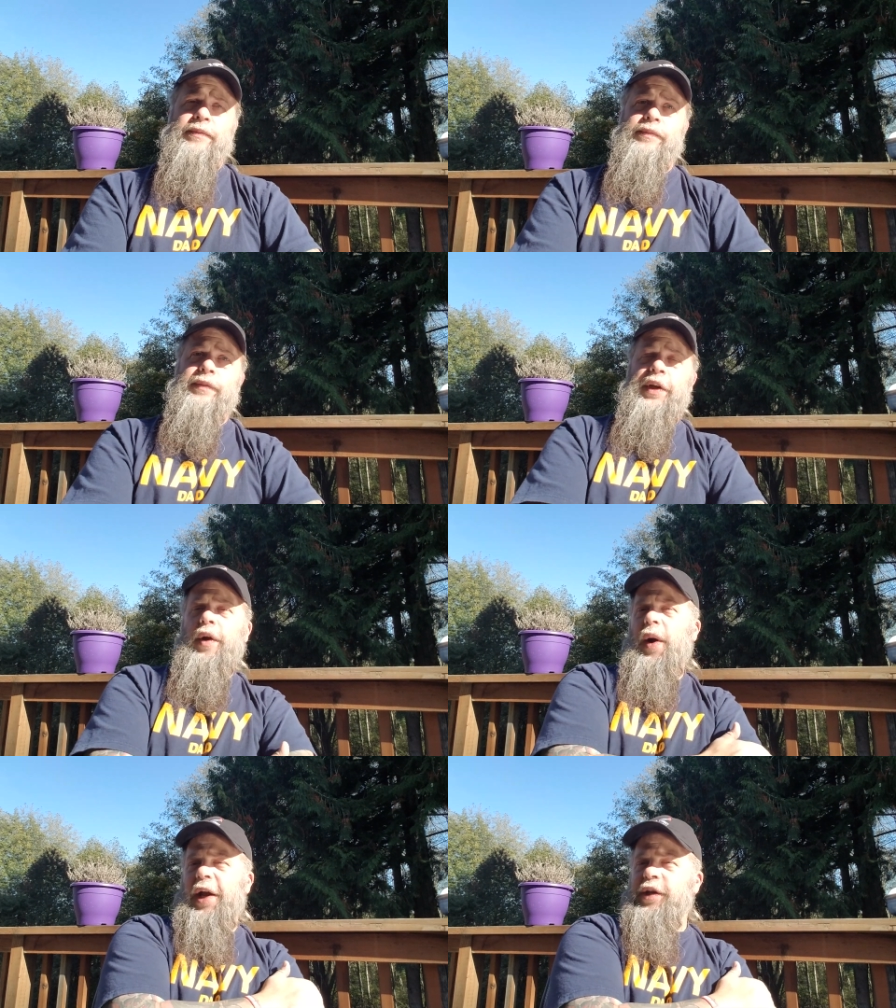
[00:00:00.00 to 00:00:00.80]
You know,
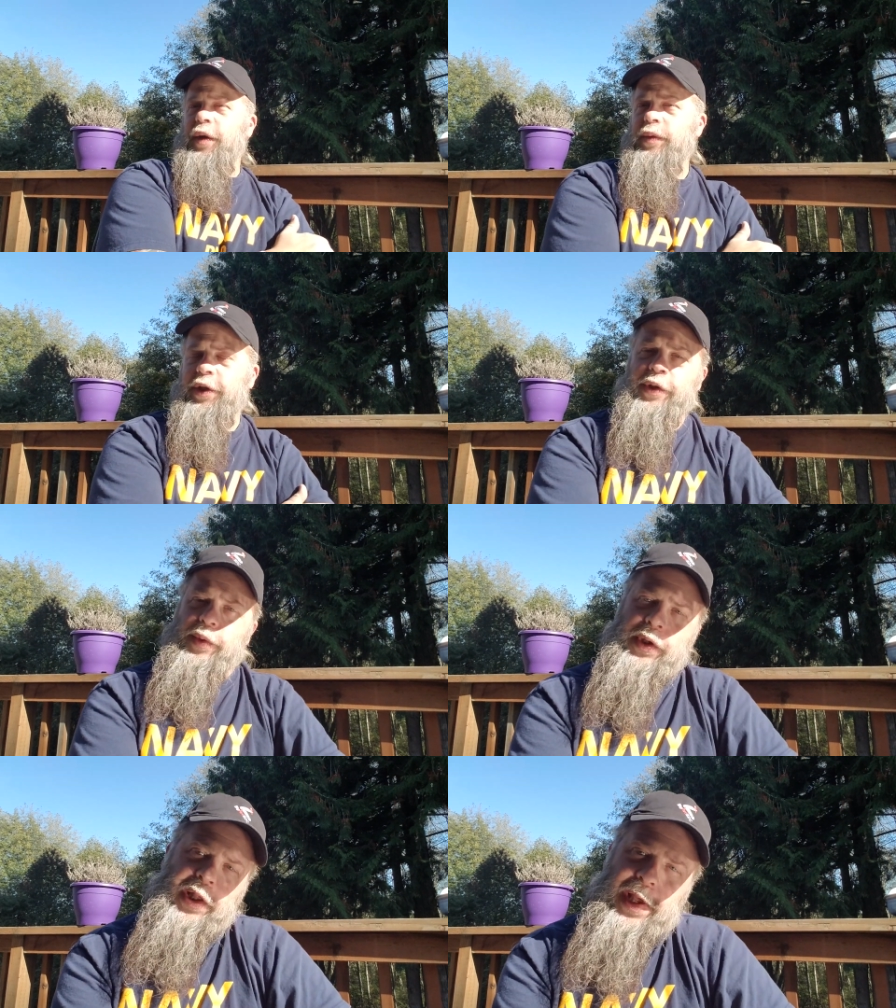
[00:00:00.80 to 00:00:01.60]
I don't shoot
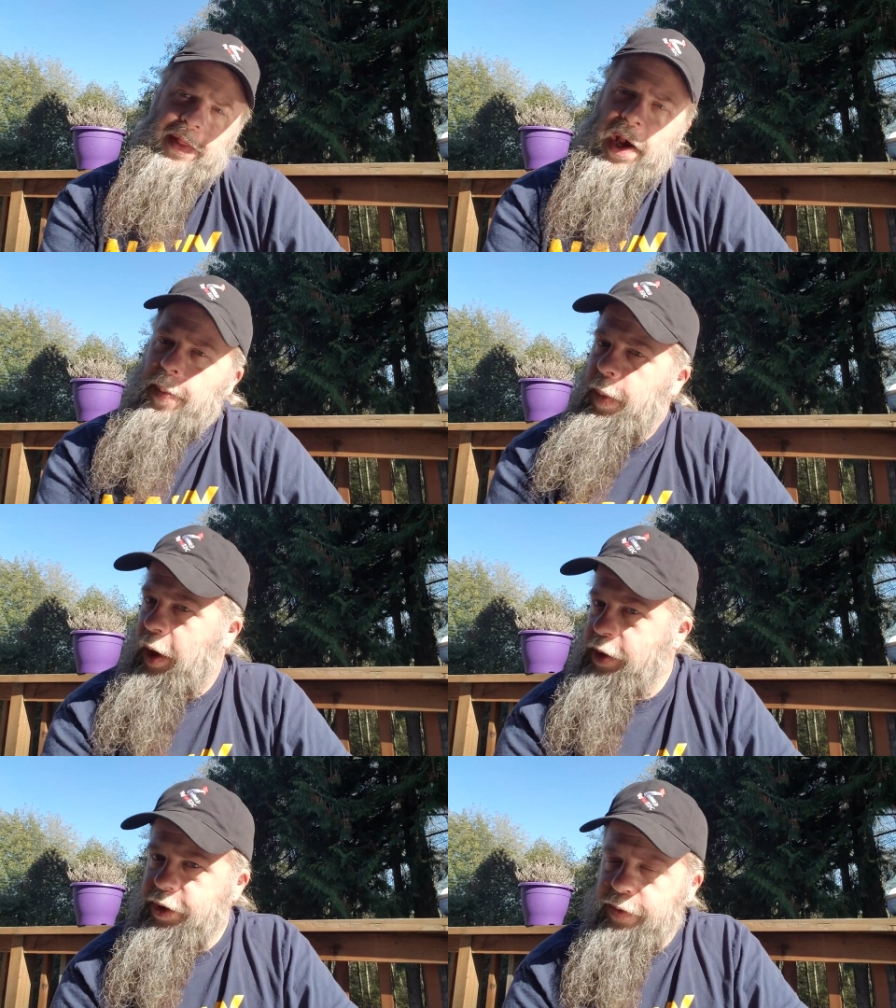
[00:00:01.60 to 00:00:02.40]
clay that
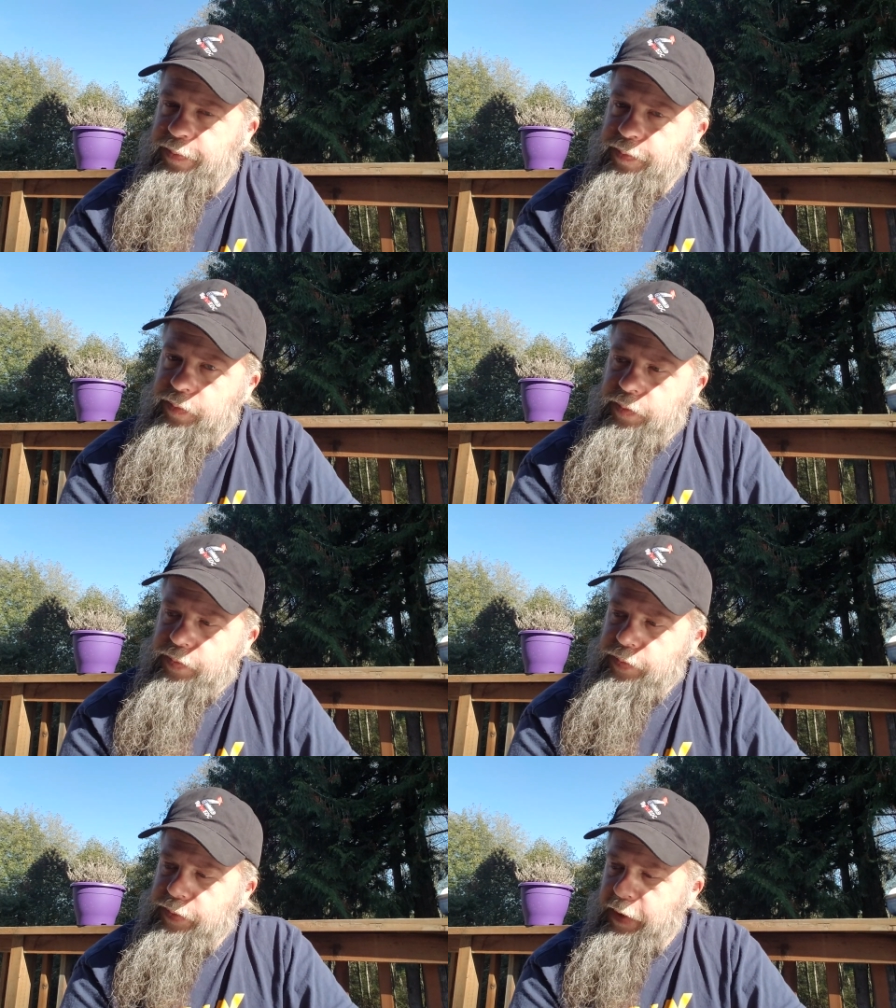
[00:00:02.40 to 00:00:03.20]
much.
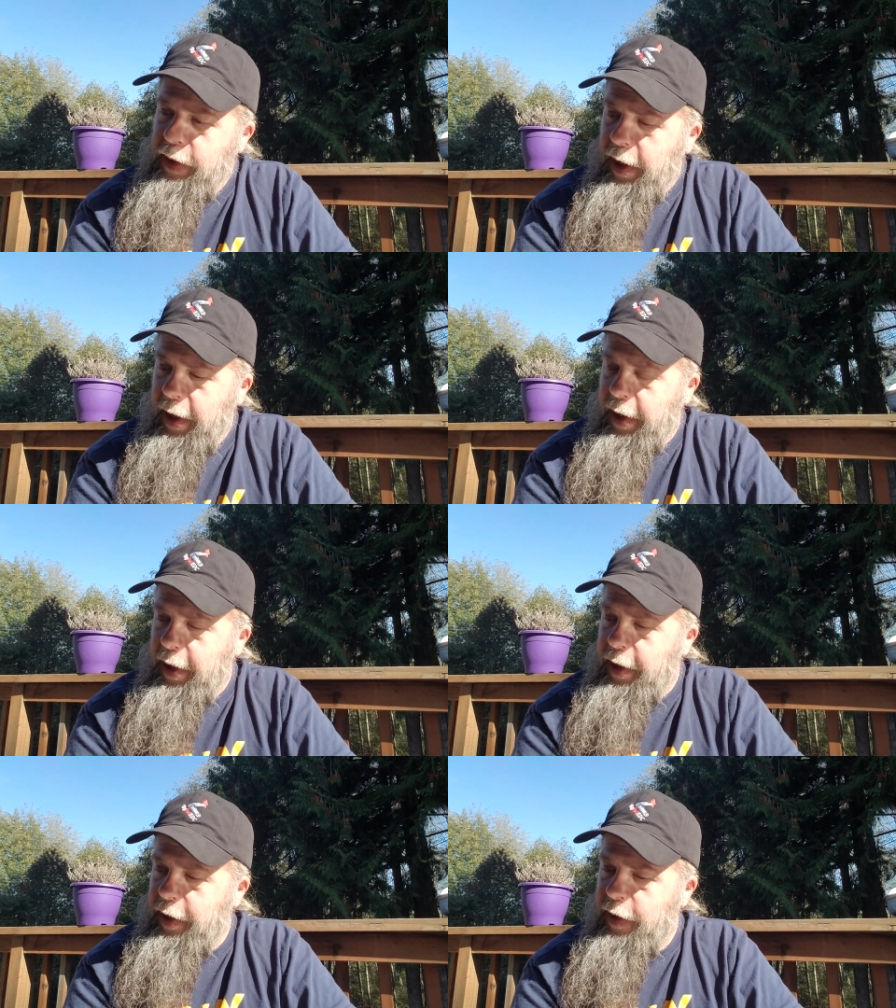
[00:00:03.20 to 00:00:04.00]

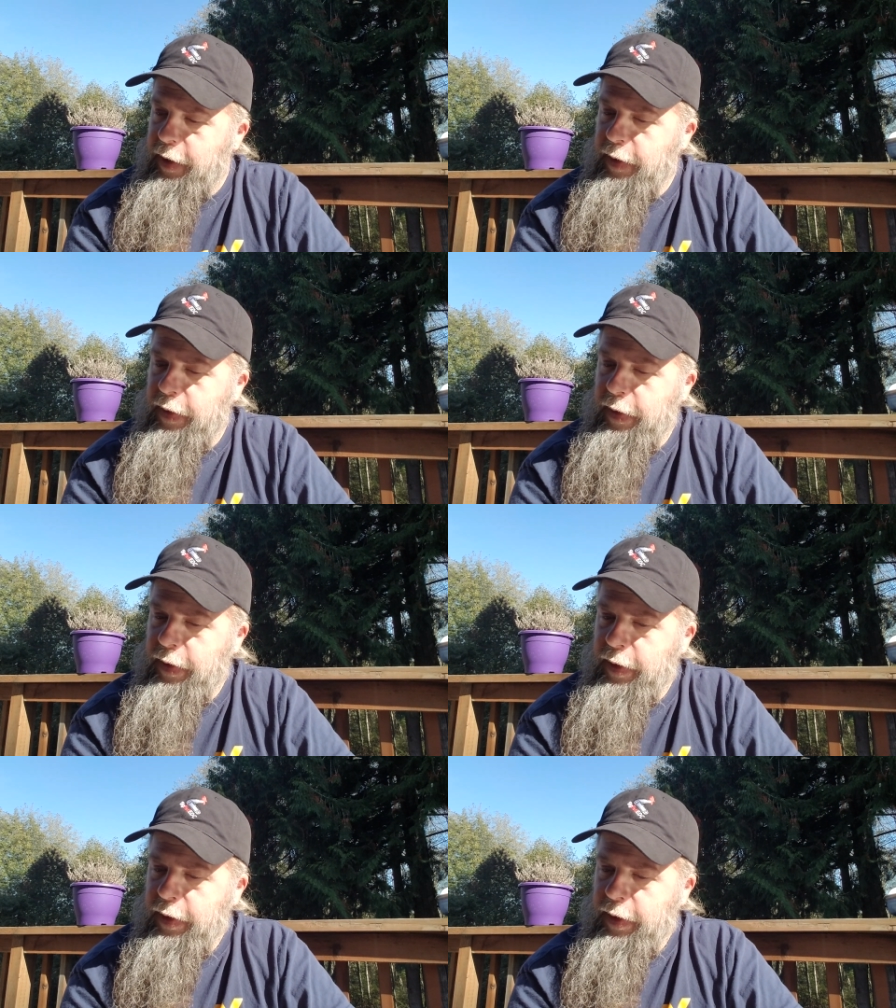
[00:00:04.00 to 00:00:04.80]
And,
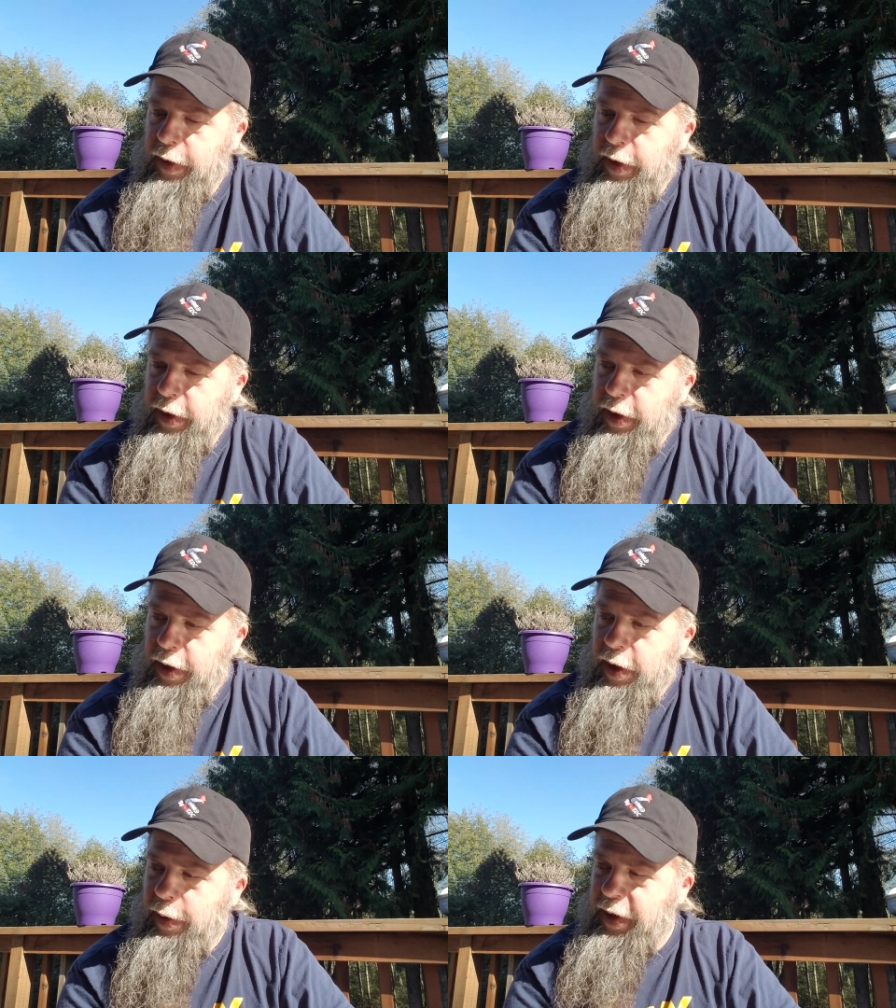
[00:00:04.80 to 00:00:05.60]

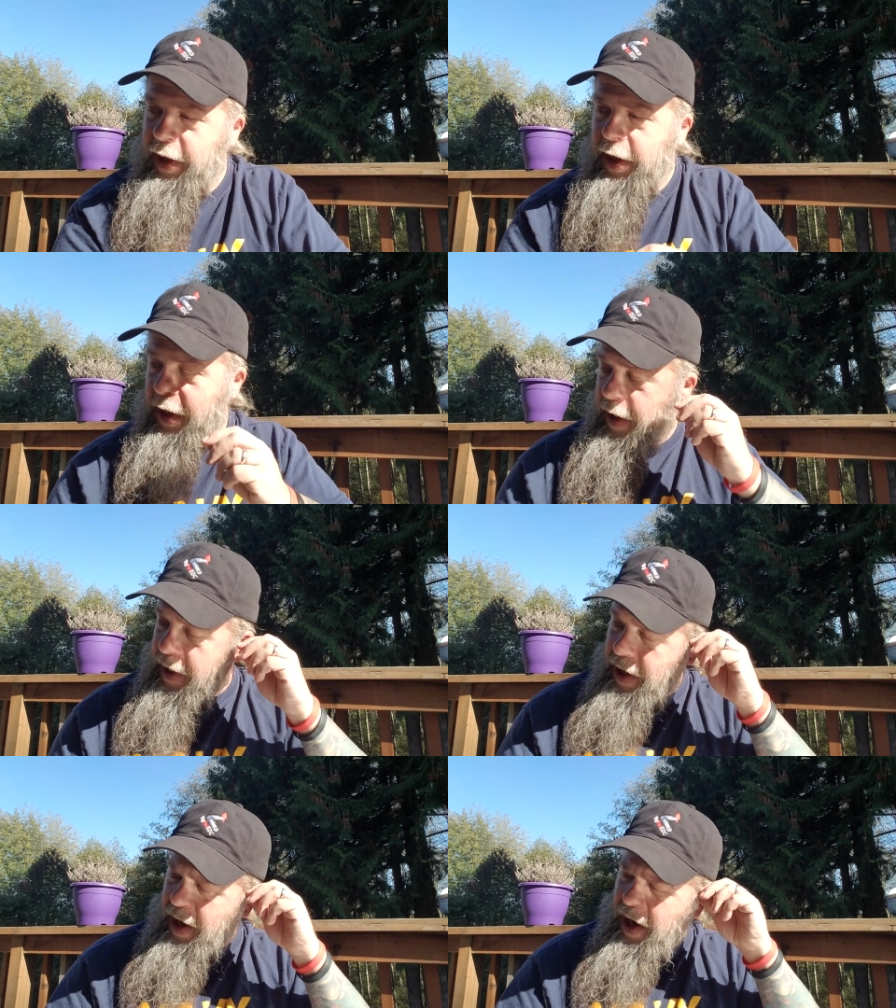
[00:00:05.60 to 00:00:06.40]
I mean,
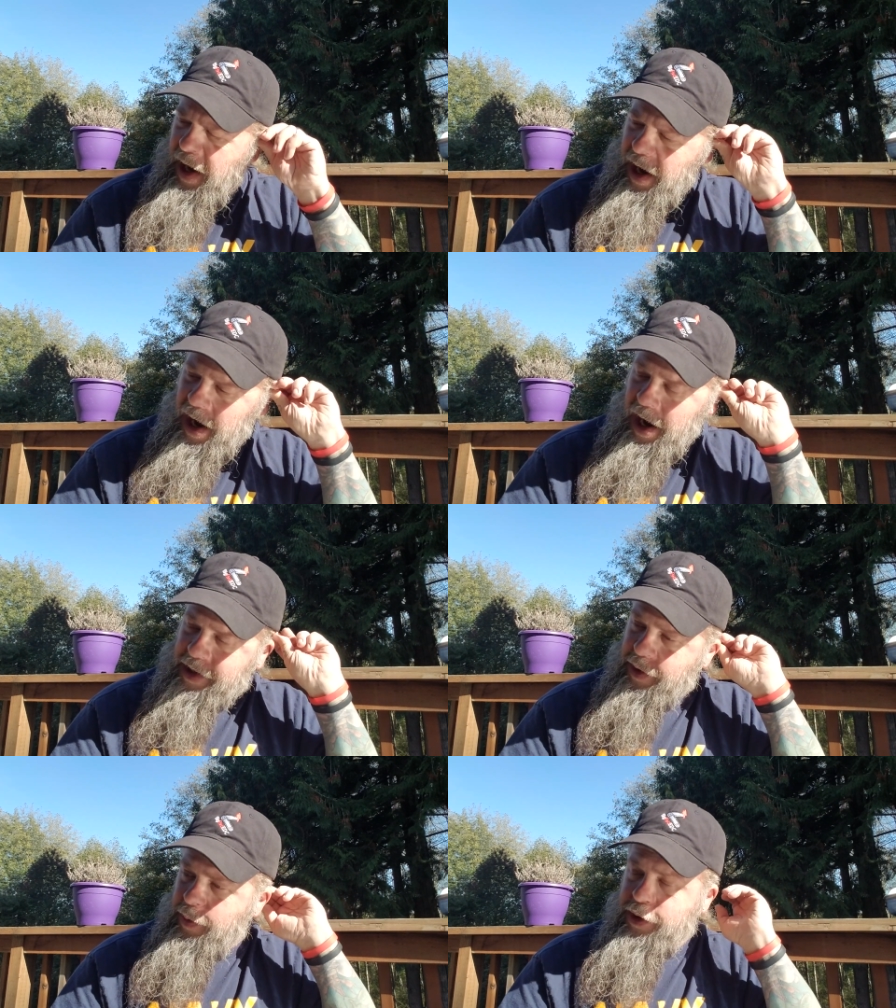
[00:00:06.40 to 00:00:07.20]
I
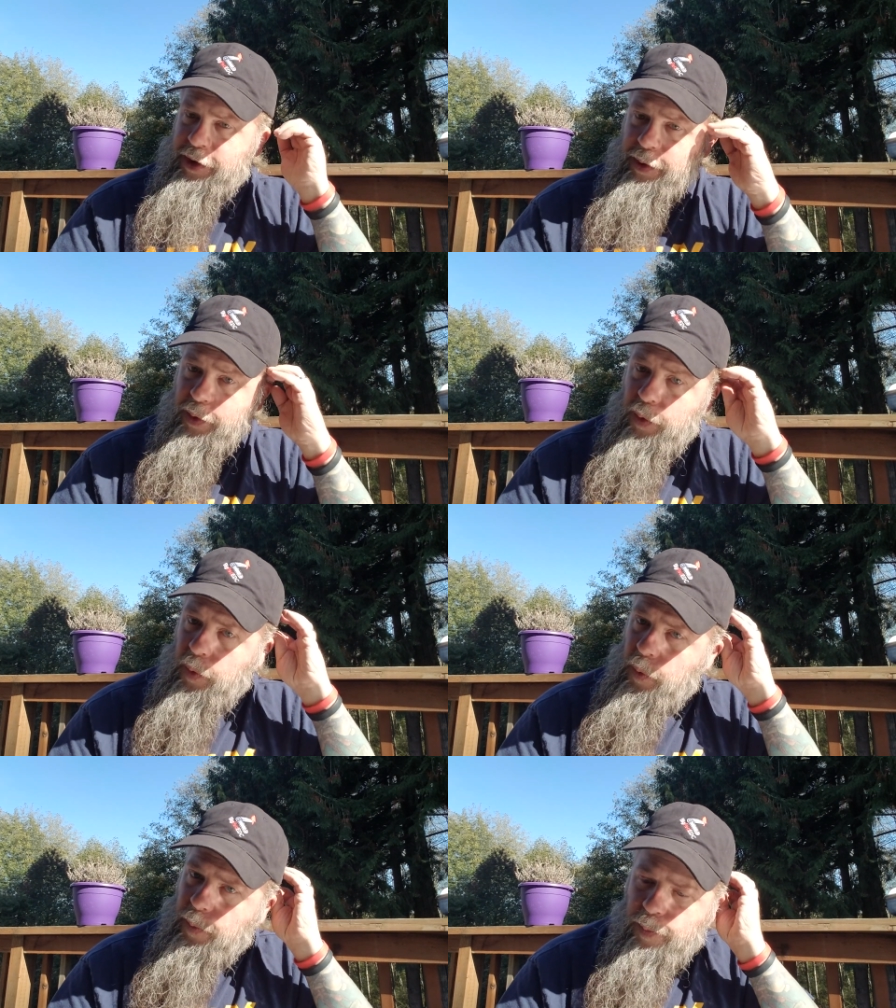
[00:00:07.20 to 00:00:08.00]
used to...